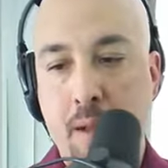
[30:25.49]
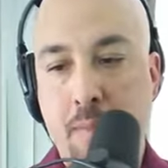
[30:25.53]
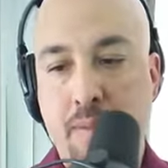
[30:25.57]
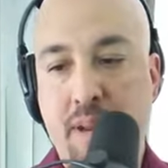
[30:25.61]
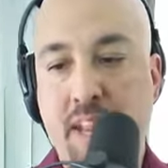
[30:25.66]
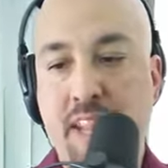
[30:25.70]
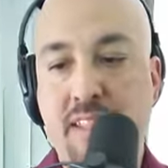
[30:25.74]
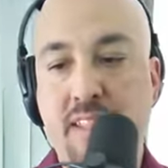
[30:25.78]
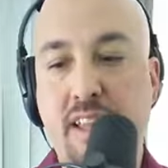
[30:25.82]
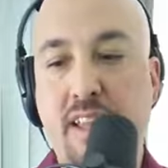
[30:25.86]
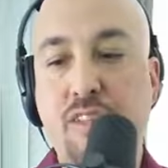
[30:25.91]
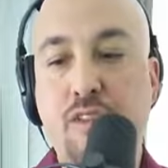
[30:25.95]

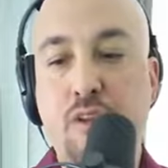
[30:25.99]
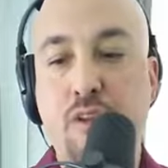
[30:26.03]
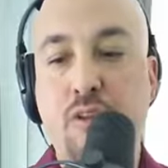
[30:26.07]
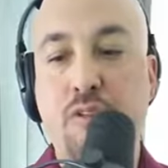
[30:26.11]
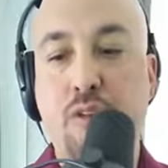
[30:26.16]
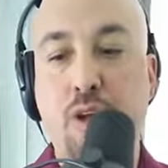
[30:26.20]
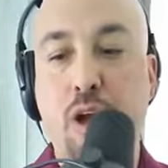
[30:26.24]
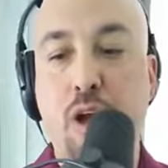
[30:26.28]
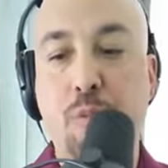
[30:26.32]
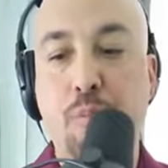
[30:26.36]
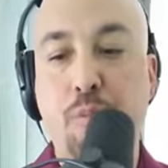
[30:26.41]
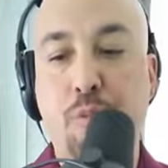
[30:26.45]
But I think there's
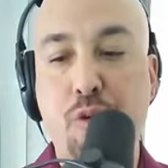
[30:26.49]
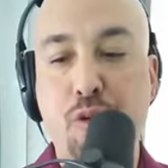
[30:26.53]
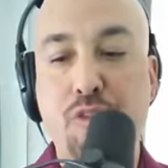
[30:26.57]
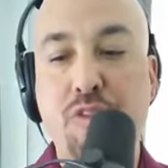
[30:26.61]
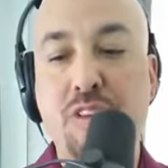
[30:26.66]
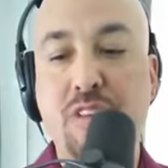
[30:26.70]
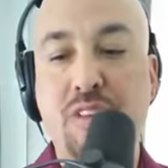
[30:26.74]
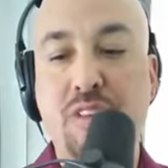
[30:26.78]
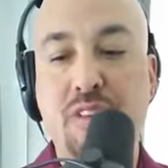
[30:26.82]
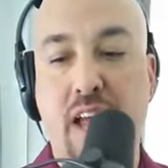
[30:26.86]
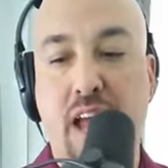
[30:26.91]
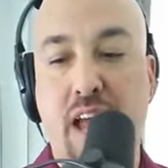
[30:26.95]
a
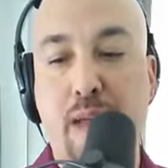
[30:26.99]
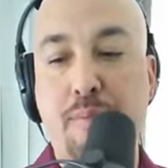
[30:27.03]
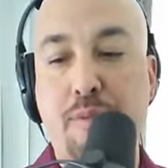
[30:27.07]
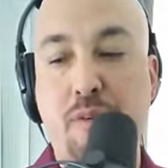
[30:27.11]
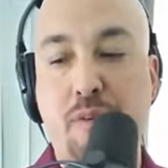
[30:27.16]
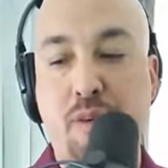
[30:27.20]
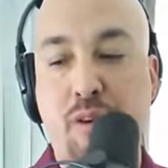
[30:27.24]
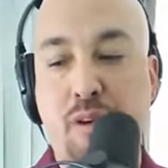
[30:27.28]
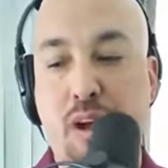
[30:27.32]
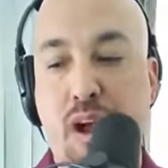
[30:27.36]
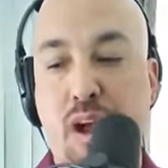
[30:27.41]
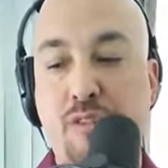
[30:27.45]
proven type of
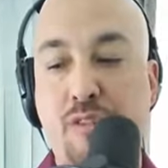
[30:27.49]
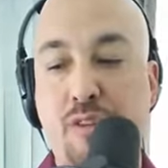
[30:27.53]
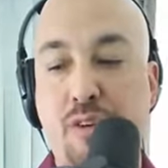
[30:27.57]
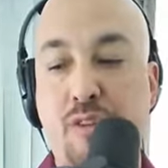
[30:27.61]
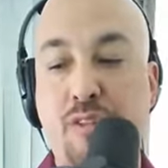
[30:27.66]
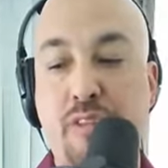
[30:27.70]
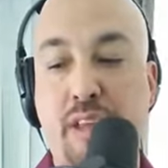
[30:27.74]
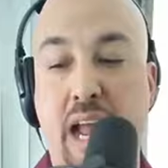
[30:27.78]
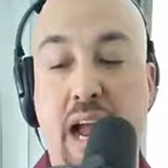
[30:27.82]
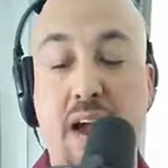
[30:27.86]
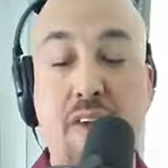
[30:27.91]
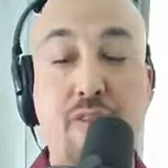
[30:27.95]

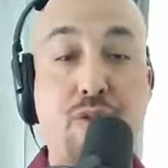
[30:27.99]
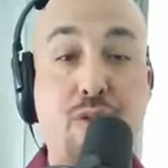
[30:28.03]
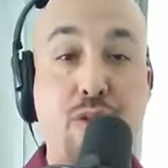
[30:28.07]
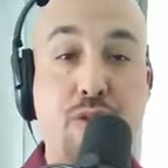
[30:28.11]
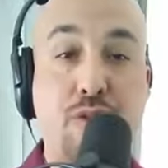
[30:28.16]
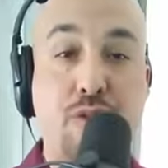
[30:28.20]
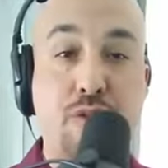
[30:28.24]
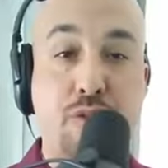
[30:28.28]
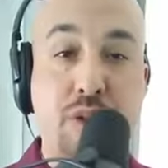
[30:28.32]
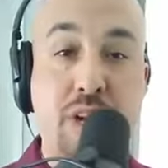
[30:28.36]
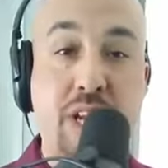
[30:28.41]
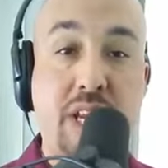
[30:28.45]
recoveries
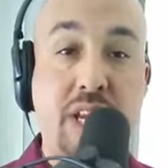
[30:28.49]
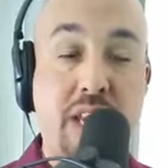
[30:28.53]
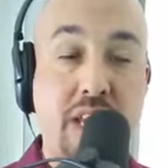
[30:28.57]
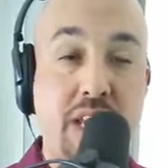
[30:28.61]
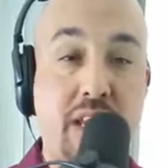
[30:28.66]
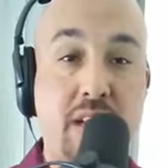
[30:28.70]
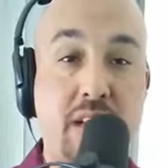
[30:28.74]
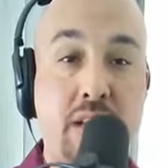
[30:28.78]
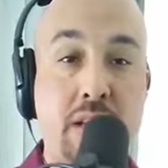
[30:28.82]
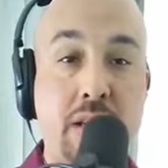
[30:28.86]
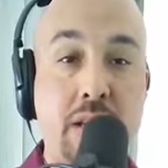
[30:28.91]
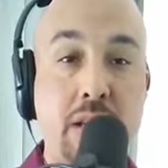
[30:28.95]
after
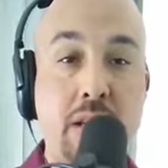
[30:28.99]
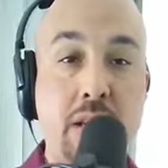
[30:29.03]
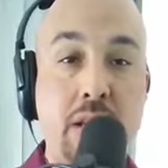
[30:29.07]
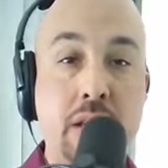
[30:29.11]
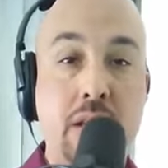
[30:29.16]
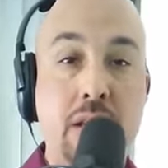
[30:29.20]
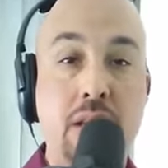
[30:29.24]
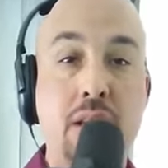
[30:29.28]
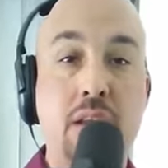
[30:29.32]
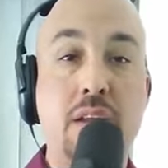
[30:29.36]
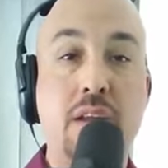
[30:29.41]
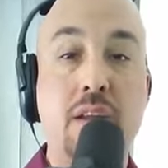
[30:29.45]
drinking
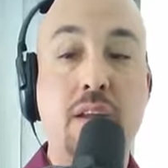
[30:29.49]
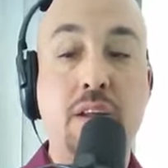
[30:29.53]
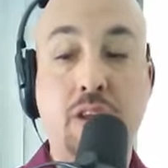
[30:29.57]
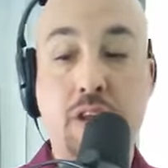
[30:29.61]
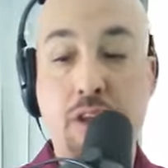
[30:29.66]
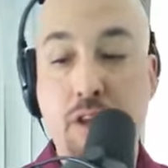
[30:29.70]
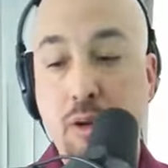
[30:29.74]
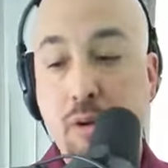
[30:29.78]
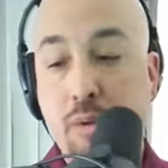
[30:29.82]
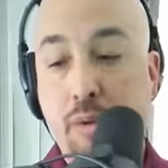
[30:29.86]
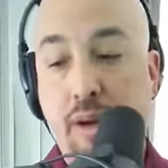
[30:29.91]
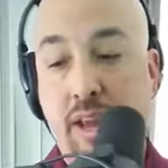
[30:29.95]

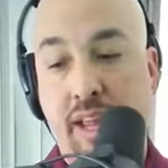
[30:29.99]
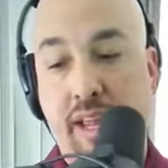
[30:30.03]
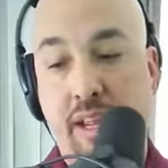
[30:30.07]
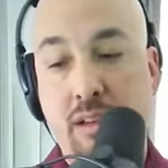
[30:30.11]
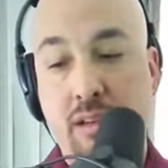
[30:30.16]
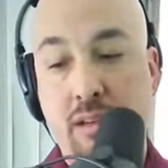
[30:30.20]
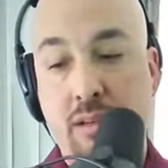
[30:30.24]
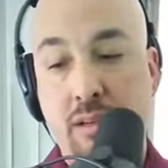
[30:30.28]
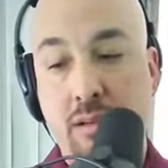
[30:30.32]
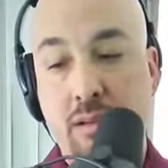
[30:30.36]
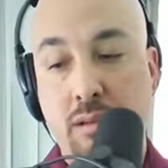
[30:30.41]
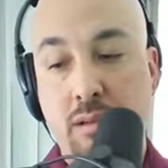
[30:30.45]

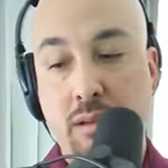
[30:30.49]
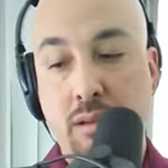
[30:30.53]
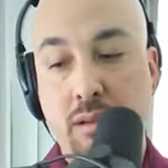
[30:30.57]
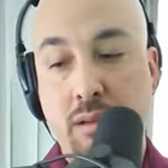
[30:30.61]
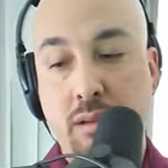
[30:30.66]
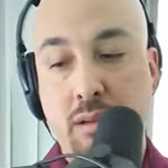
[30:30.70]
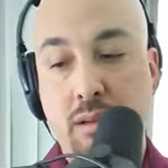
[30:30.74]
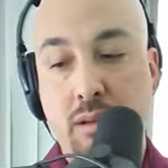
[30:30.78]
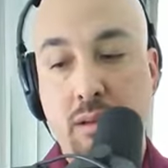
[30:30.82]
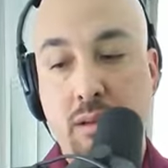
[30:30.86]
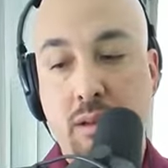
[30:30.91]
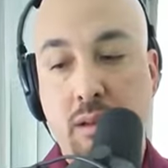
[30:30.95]
Ewing,
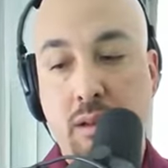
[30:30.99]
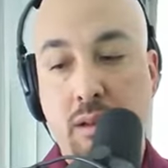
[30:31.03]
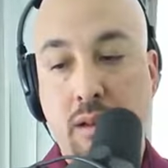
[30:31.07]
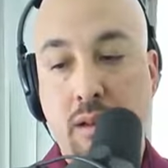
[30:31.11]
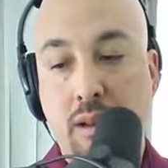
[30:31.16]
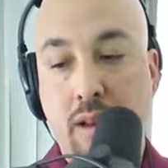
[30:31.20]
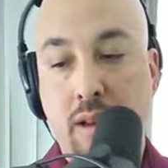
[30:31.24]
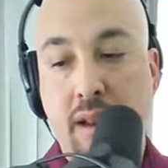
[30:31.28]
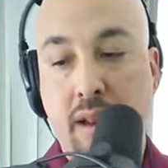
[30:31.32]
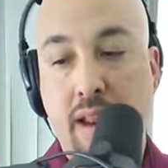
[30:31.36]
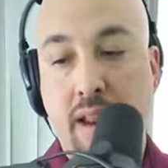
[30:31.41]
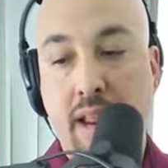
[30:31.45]

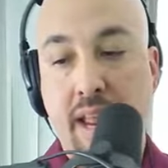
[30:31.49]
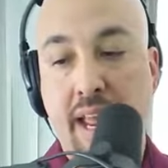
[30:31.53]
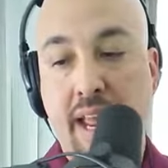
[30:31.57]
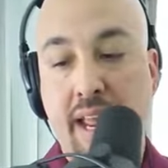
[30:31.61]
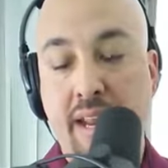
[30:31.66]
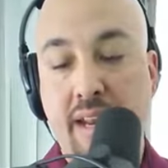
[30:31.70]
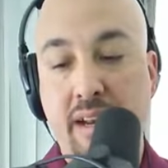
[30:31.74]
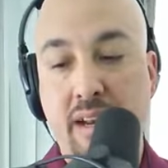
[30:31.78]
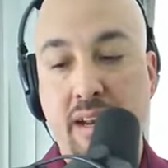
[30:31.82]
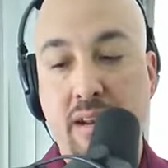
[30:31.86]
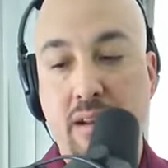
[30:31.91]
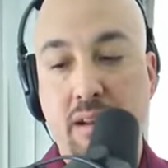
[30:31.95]

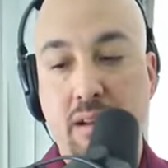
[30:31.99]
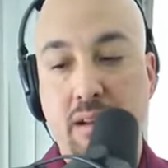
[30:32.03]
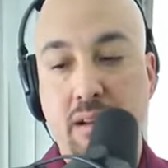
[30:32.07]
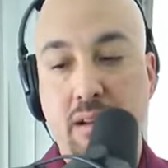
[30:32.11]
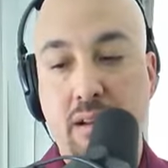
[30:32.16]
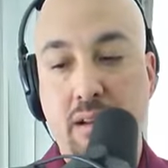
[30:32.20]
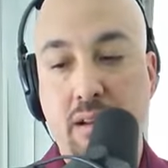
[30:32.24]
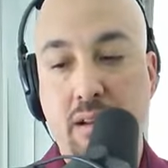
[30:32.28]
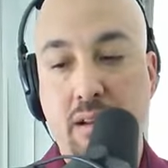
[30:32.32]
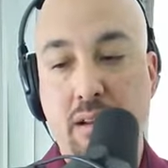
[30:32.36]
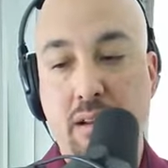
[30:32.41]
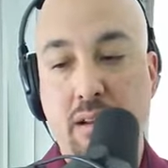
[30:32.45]
and
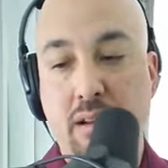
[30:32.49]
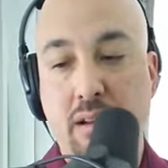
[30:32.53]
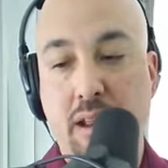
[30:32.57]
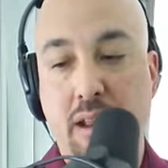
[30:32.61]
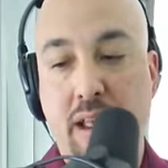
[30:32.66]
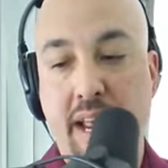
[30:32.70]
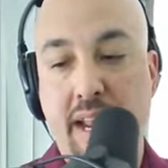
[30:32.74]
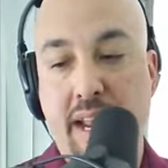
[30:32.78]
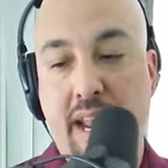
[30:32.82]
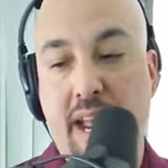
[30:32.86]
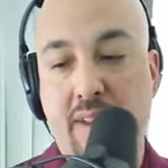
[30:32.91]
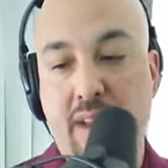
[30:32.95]

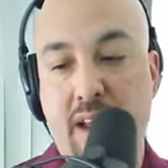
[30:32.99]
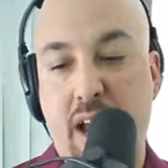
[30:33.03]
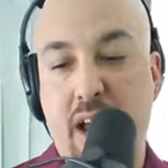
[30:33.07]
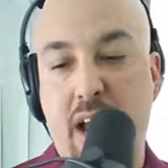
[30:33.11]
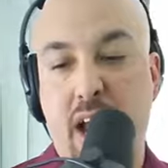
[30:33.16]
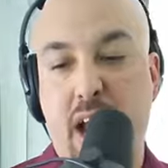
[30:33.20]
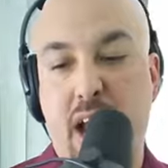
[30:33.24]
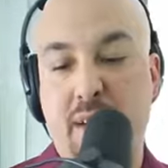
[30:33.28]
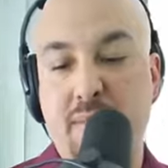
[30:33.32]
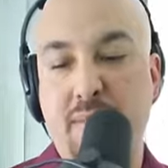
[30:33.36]
and I, I